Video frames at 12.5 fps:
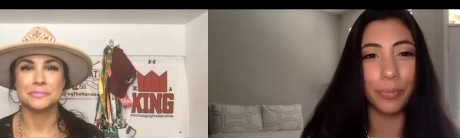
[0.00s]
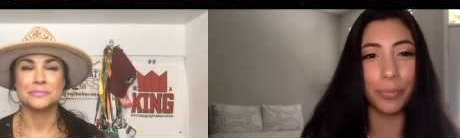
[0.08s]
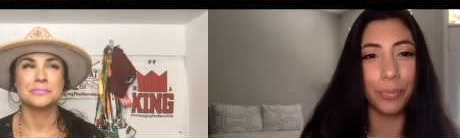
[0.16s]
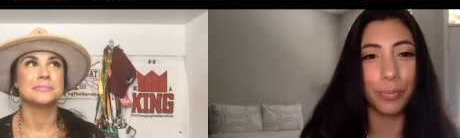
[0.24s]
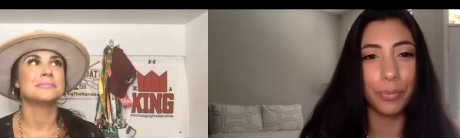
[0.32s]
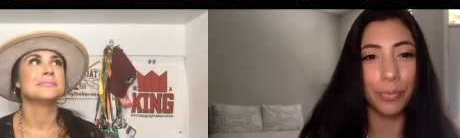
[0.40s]

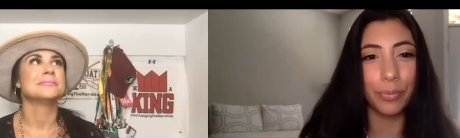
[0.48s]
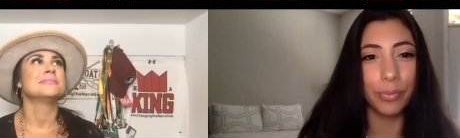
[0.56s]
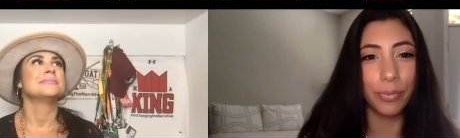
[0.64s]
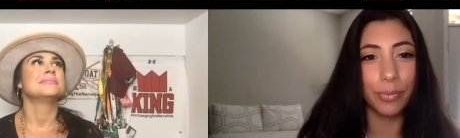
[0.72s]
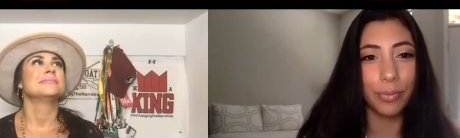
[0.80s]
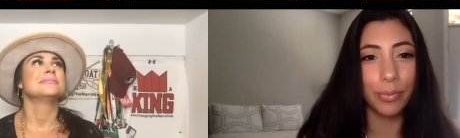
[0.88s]

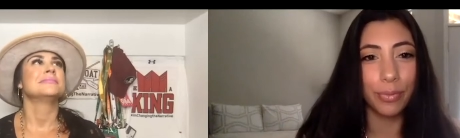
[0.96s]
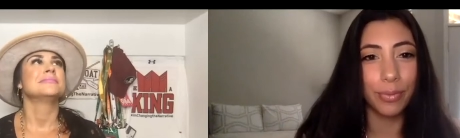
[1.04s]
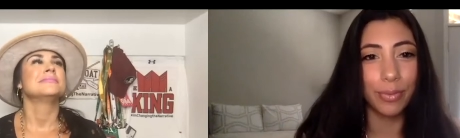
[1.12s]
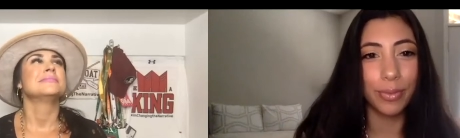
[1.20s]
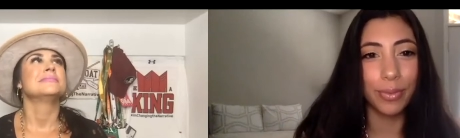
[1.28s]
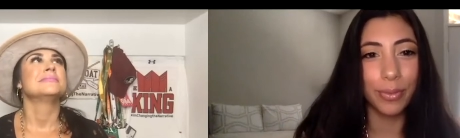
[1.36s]

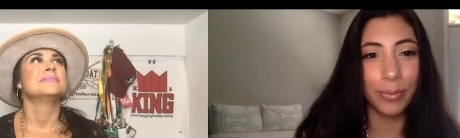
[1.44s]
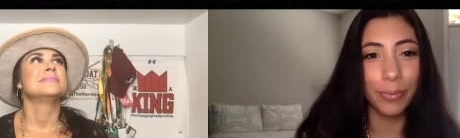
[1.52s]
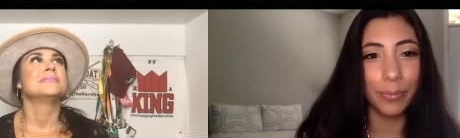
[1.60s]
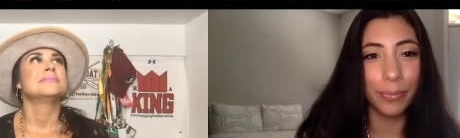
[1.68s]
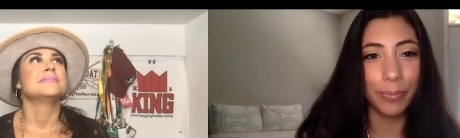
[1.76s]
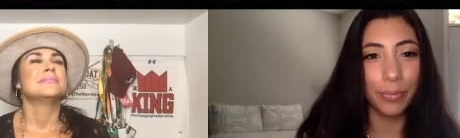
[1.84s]

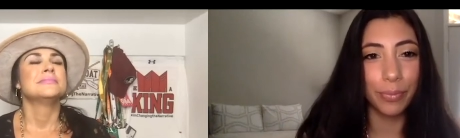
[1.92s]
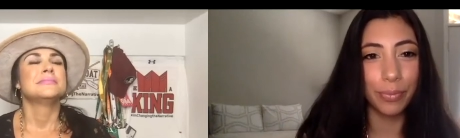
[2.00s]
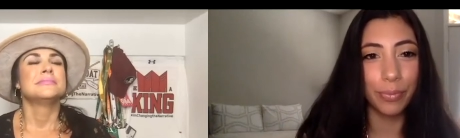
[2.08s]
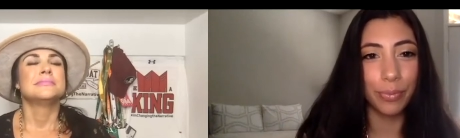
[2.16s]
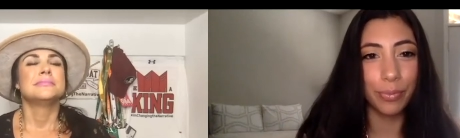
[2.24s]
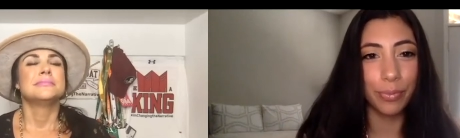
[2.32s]

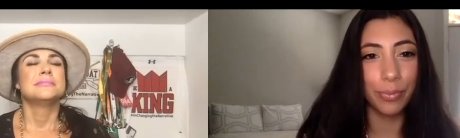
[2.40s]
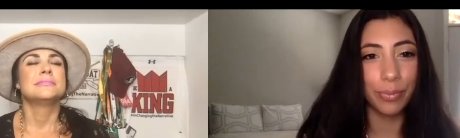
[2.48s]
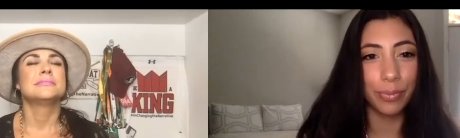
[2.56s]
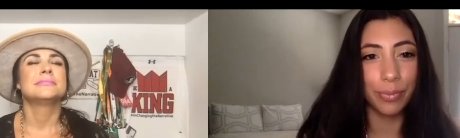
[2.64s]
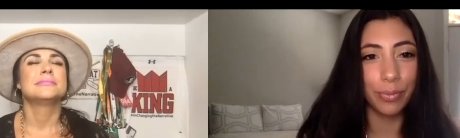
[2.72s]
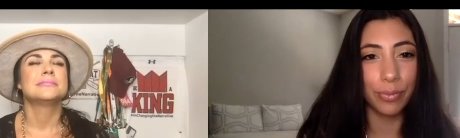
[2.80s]

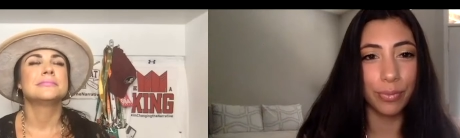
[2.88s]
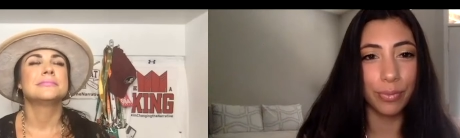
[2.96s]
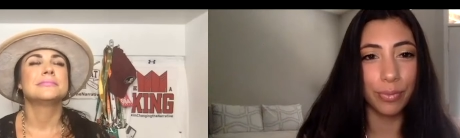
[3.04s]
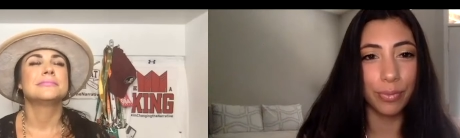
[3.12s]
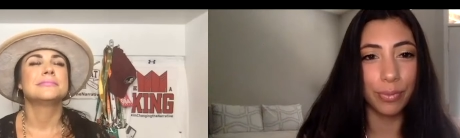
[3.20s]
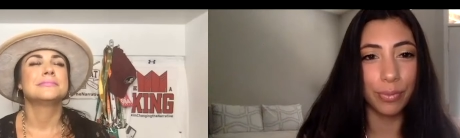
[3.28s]

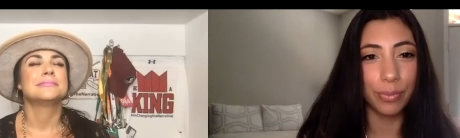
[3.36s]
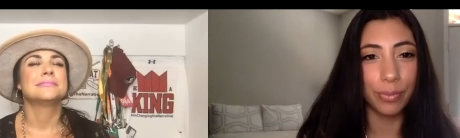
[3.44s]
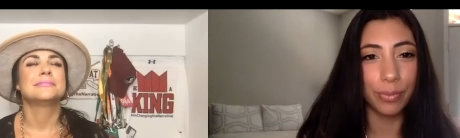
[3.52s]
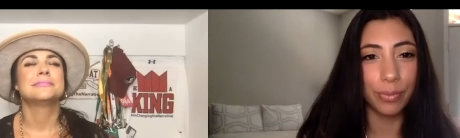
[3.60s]
Nobody speaks.